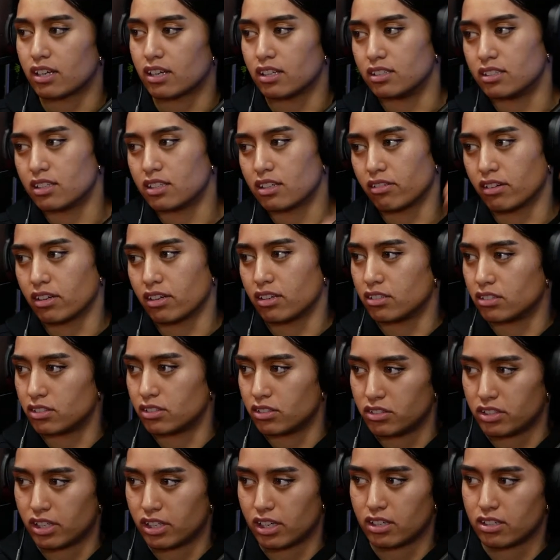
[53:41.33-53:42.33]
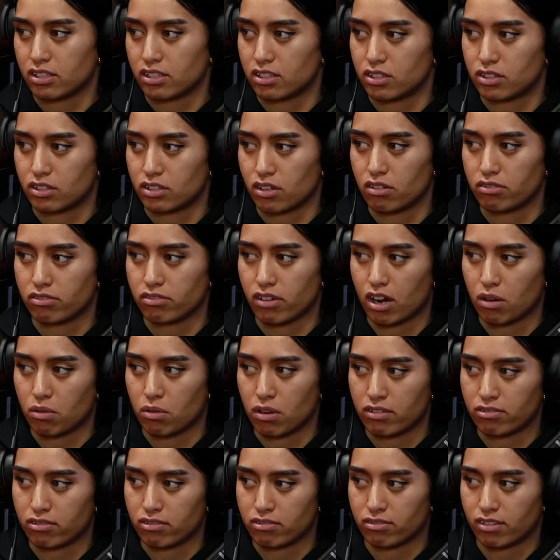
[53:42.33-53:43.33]
considering, because New Zealand's just so far
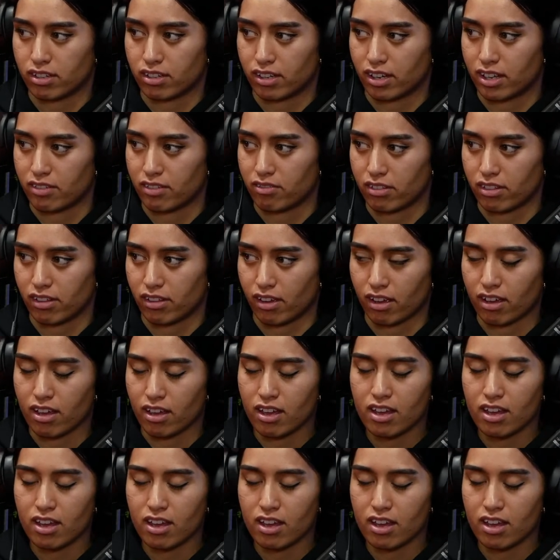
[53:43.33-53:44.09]
away from fucking everything.